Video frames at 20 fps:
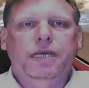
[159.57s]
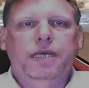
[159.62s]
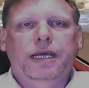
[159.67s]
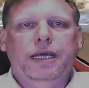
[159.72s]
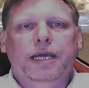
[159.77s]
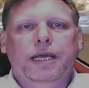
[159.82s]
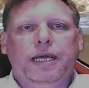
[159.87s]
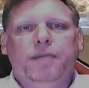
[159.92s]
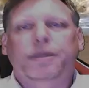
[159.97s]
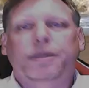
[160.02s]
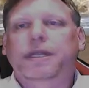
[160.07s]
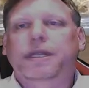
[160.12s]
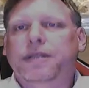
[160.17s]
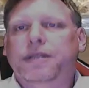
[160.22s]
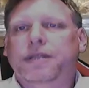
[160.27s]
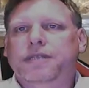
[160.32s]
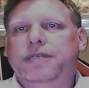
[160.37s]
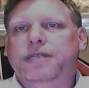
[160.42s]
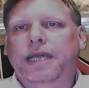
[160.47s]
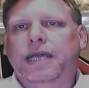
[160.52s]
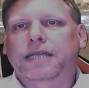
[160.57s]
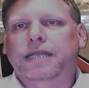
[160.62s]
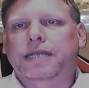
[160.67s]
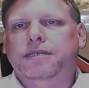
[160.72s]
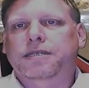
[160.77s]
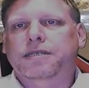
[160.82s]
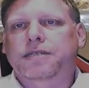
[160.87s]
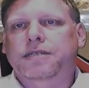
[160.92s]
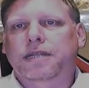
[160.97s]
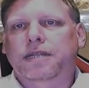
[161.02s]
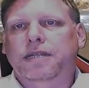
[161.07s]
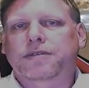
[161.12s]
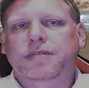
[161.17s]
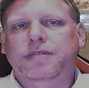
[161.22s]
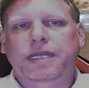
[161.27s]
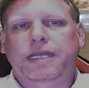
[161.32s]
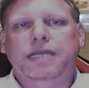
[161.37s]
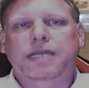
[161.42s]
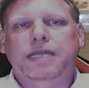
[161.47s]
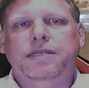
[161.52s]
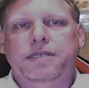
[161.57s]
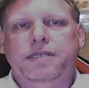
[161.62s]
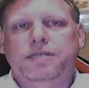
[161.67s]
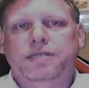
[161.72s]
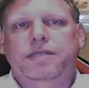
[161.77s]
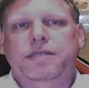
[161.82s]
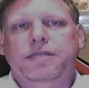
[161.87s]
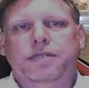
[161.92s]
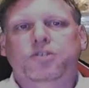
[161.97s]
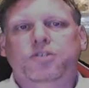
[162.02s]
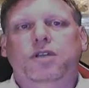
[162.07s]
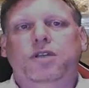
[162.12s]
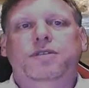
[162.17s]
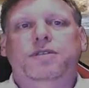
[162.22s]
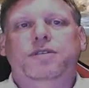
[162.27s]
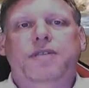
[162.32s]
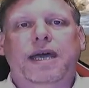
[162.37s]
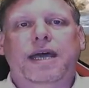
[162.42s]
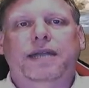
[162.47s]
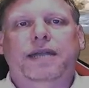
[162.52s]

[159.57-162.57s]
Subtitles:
but in this case a set of skis is just that.